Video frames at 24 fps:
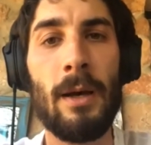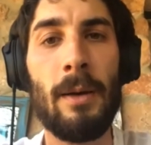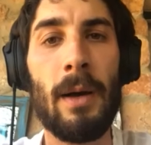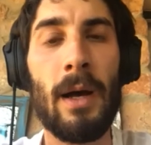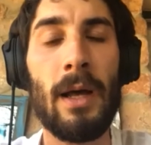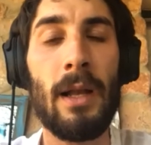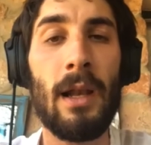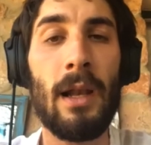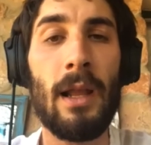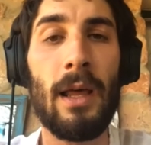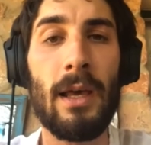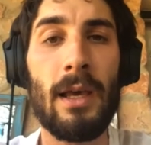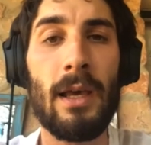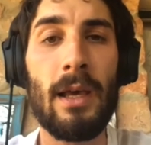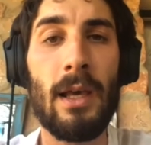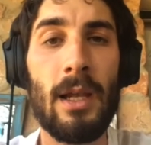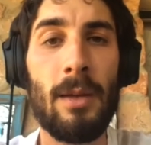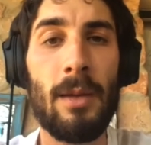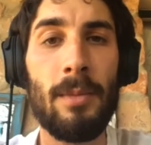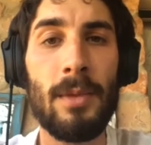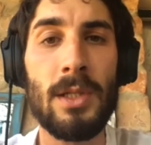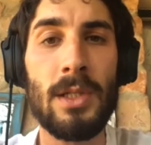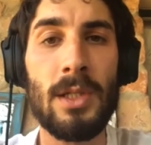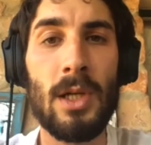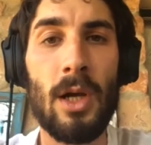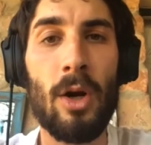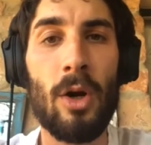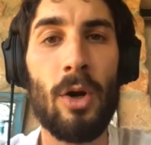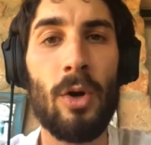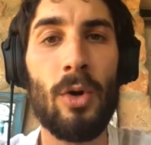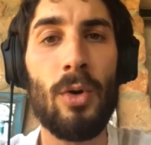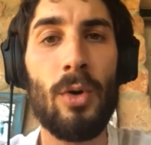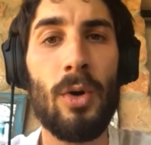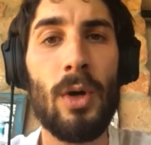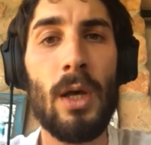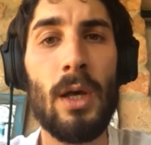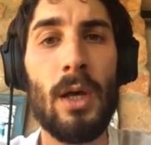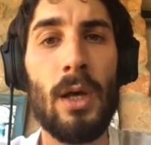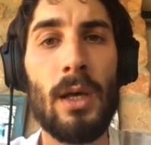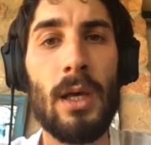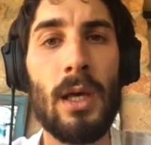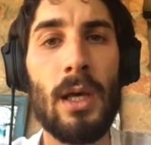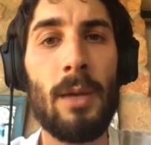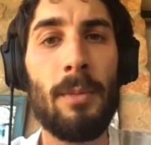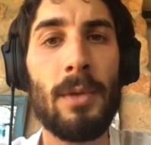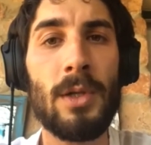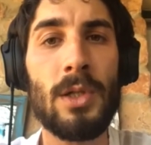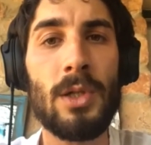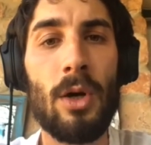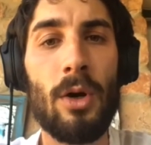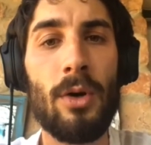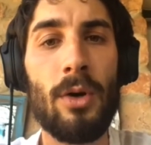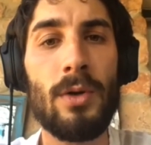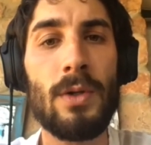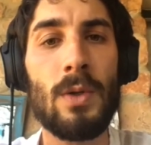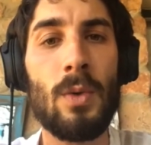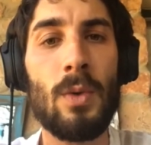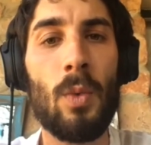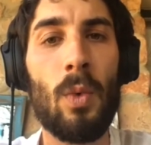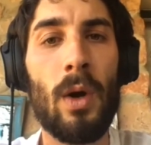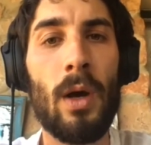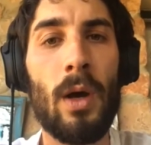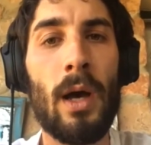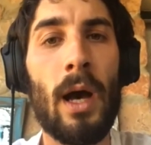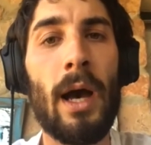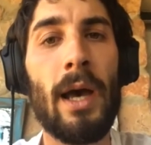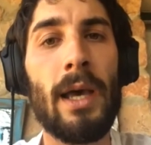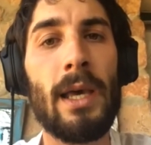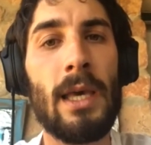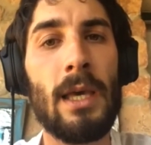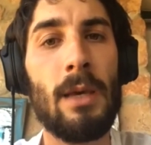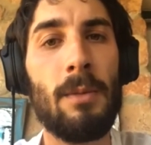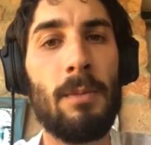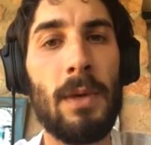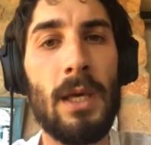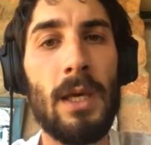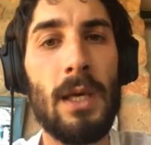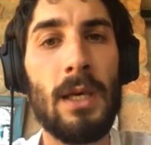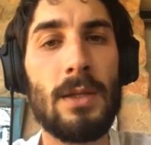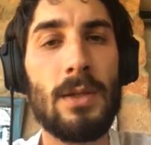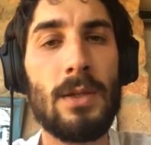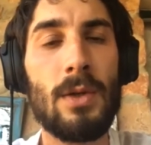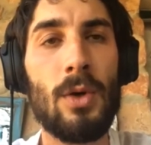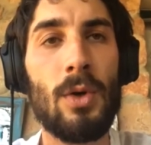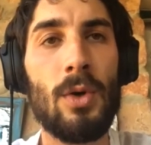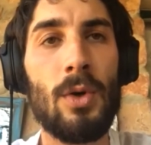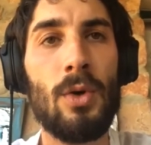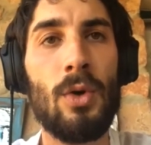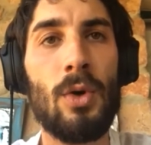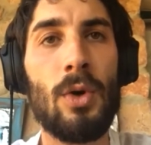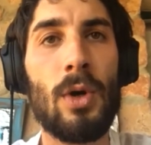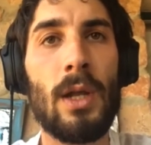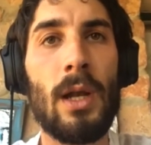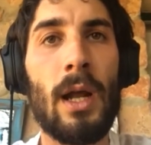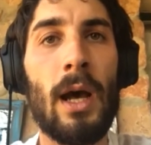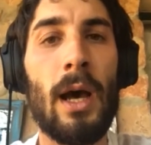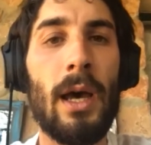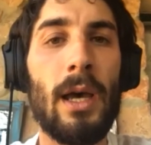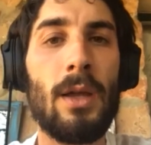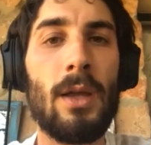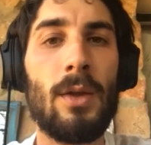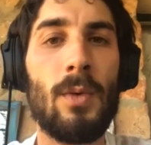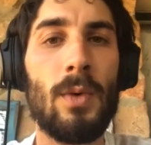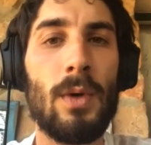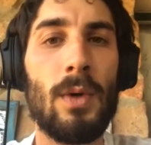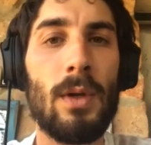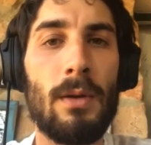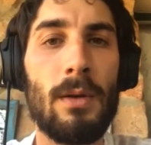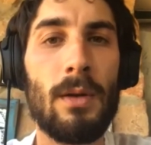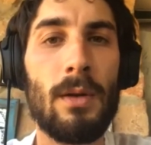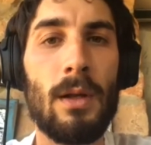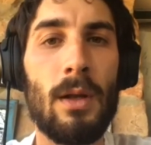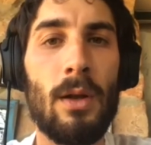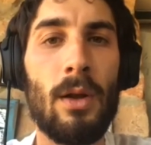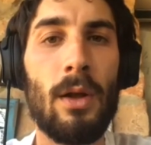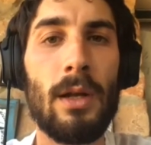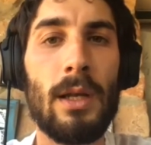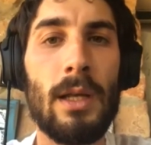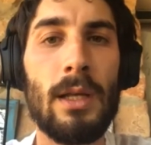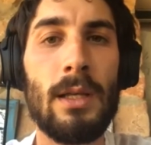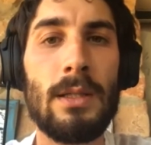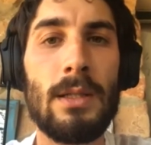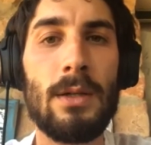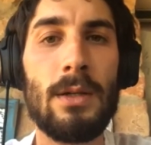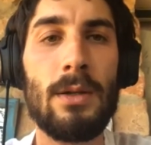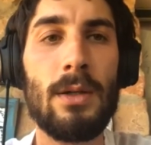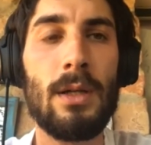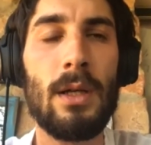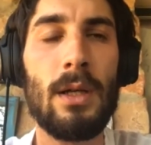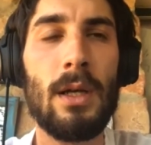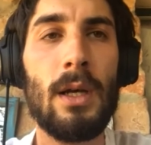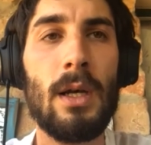Unlike Kilimanjaro is a hiking peak, so you can hike to it a lot easier,